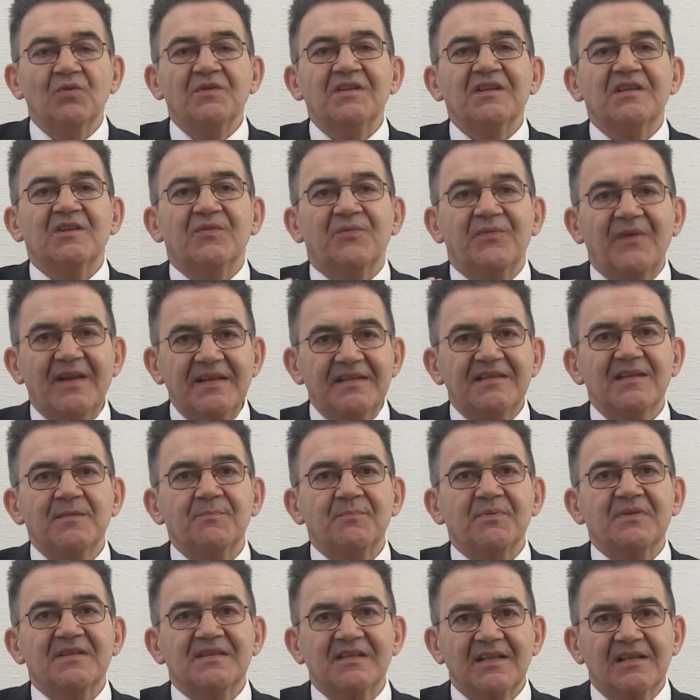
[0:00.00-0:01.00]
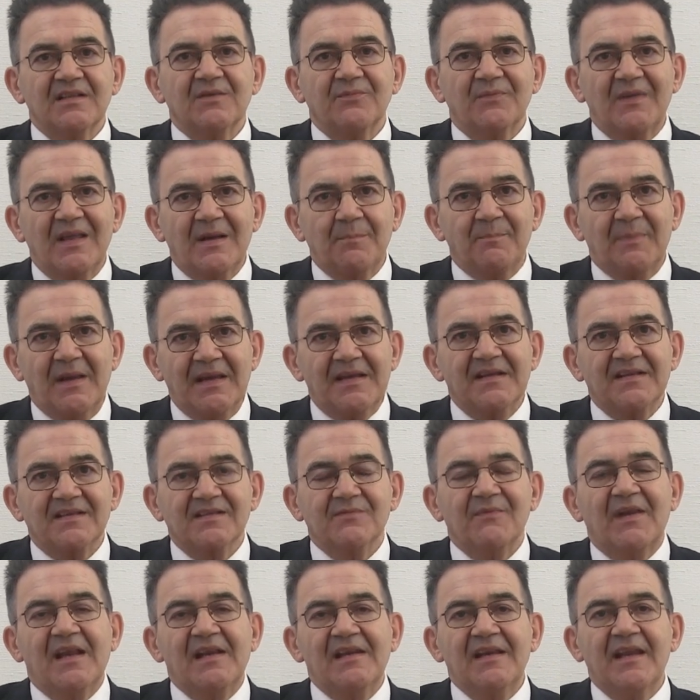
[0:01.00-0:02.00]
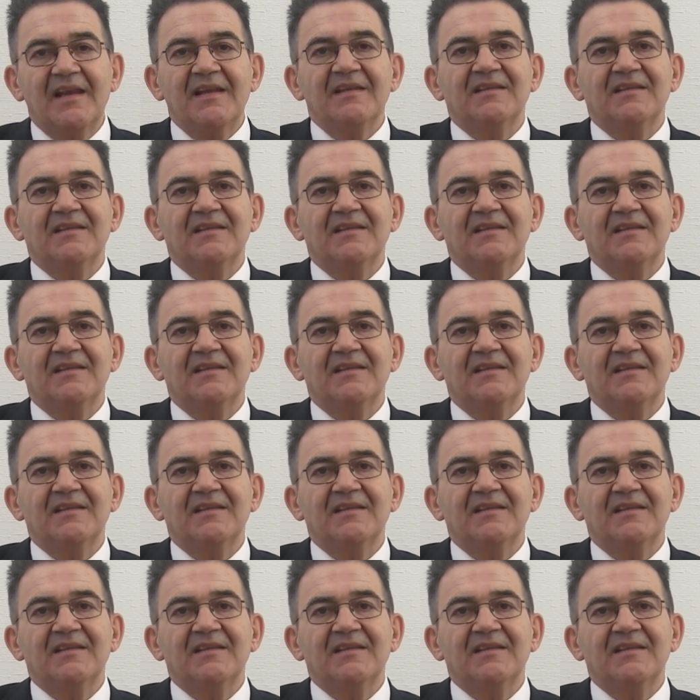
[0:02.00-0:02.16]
only 20% were banks while